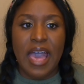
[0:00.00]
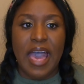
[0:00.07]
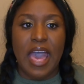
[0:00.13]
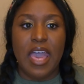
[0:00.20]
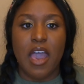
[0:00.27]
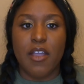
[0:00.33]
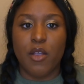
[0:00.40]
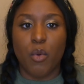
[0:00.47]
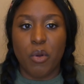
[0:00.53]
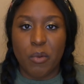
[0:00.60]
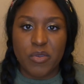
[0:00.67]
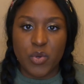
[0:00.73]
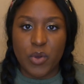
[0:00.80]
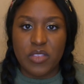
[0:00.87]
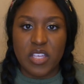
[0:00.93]
hey, I know we
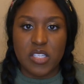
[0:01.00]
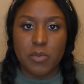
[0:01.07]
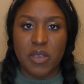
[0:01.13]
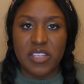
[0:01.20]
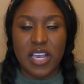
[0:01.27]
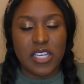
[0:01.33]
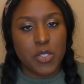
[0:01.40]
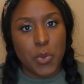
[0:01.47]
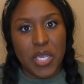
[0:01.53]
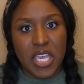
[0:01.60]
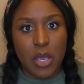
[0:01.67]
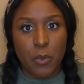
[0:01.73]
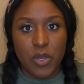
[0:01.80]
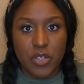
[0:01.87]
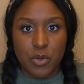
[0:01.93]
were doing this, but next week,
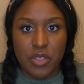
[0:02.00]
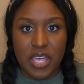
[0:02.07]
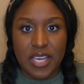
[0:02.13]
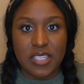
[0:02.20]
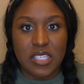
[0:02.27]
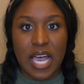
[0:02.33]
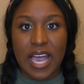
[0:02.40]
can we do this?